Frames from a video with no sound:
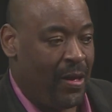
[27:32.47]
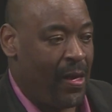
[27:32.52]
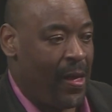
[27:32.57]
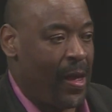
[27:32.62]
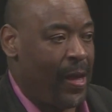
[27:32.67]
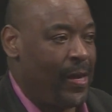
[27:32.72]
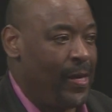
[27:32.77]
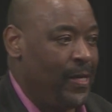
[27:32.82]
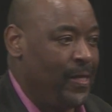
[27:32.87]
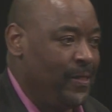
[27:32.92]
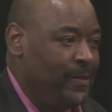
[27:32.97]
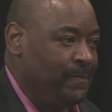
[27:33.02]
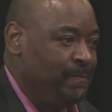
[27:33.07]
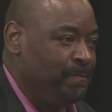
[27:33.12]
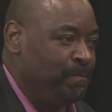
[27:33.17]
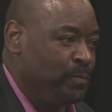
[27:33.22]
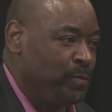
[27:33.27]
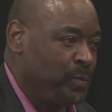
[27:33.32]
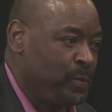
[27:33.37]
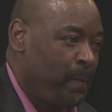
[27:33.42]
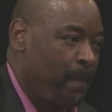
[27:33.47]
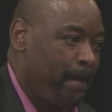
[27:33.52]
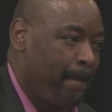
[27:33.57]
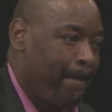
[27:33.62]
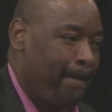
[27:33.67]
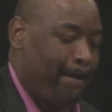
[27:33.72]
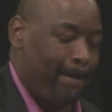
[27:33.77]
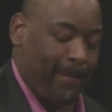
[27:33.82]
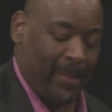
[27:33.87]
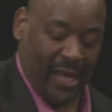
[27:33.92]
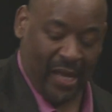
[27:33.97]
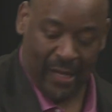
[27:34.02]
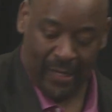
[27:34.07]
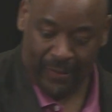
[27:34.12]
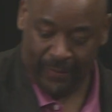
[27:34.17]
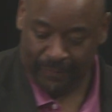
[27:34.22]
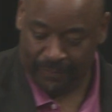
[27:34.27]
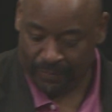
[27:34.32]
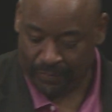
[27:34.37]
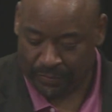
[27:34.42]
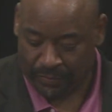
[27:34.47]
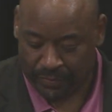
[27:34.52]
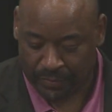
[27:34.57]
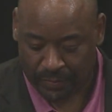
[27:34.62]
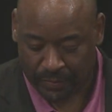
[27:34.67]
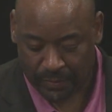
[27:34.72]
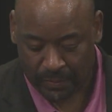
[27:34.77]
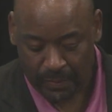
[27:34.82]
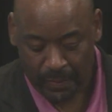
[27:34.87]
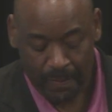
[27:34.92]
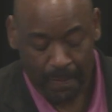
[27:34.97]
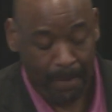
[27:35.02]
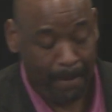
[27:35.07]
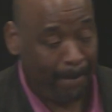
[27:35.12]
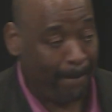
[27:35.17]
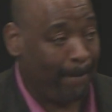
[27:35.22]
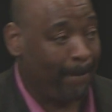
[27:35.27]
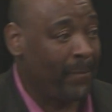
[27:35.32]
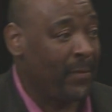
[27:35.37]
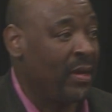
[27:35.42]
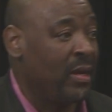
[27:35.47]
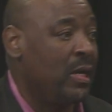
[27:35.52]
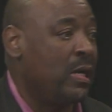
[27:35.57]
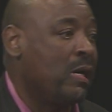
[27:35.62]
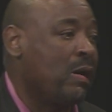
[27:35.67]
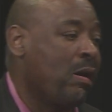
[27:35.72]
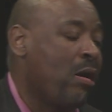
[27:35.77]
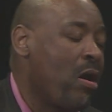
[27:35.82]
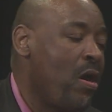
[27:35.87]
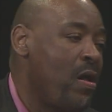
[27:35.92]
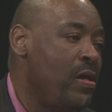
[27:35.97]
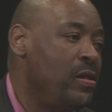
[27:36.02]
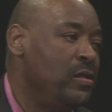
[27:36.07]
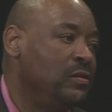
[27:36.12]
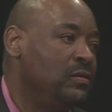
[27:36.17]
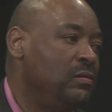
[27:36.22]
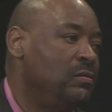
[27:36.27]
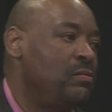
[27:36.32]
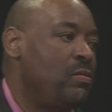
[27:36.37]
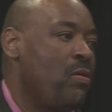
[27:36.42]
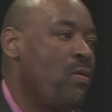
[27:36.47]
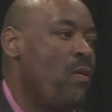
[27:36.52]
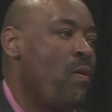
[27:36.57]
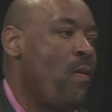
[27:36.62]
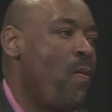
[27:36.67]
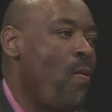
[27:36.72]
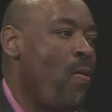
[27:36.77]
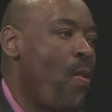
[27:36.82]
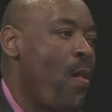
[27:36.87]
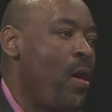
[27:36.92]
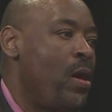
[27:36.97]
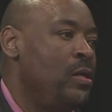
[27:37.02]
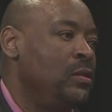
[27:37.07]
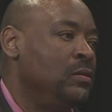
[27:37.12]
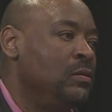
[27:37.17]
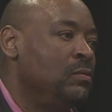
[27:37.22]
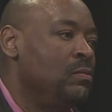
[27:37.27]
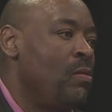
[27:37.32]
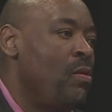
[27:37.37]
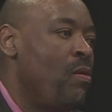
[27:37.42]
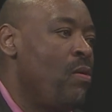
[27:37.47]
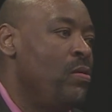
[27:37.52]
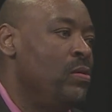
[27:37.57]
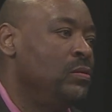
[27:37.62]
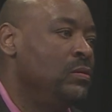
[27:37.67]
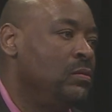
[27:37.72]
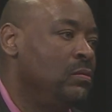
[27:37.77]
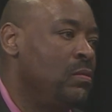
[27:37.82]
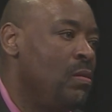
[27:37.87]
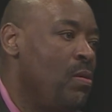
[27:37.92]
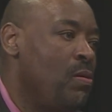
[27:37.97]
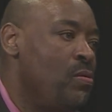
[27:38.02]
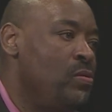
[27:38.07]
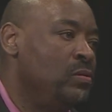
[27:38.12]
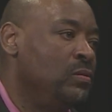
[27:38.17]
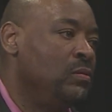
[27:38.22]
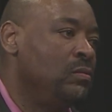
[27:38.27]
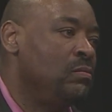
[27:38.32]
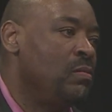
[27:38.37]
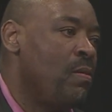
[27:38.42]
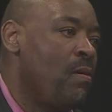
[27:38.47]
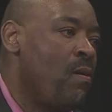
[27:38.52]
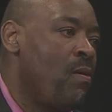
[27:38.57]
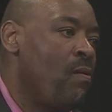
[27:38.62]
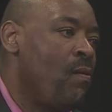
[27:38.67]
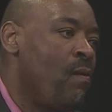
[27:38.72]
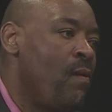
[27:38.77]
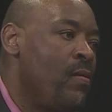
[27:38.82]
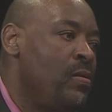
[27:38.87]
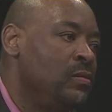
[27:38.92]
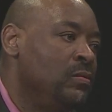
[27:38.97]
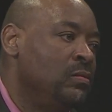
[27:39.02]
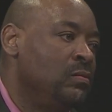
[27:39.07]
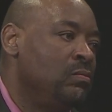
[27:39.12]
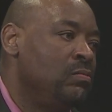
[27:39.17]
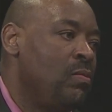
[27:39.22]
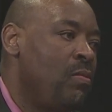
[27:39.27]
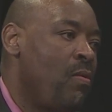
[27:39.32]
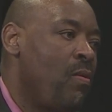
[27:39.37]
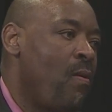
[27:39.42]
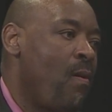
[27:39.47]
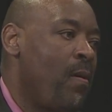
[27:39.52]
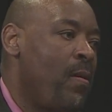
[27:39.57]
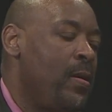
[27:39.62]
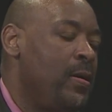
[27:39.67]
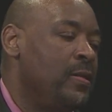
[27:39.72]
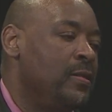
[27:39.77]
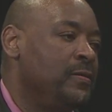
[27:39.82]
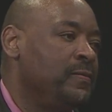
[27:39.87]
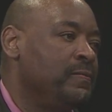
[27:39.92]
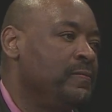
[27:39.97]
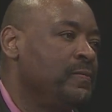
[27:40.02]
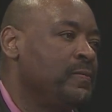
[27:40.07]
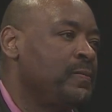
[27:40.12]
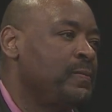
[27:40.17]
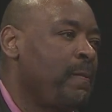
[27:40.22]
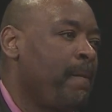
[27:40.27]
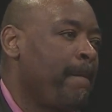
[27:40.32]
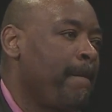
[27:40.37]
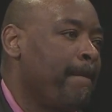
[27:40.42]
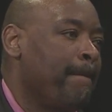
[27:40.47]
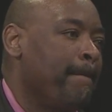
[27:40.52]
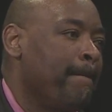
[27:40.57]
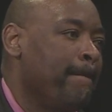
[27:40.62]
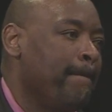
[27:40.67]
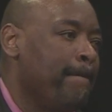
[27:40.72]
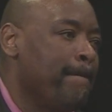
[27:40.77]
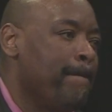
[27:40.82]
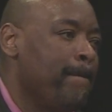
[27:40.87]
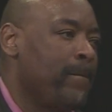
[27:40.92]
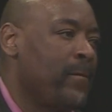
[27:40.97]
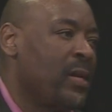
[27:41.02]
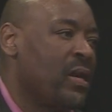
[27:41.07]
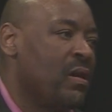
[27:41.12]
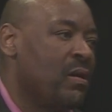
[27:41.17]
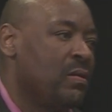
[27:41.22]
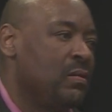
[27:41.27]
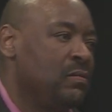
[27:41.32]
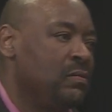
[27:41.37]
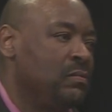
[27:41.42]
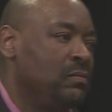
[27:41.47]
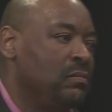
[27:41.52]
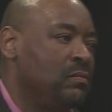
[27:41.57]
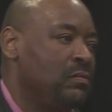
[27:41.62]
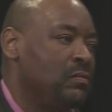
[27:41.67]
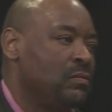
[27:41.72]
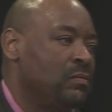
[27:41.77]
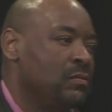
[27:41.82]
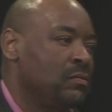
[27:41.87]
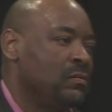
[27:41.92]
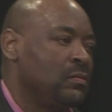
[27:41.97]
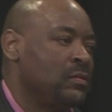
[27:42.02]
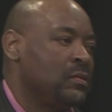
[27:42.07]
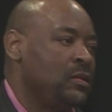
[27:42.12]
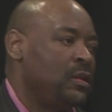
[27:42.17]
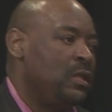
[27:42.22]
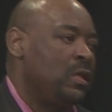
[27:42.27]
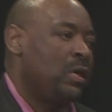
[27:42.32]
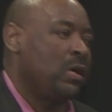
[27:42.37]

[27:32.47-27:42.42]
It's a short question. As you were speaking, actually, my cousin, who was 24, committed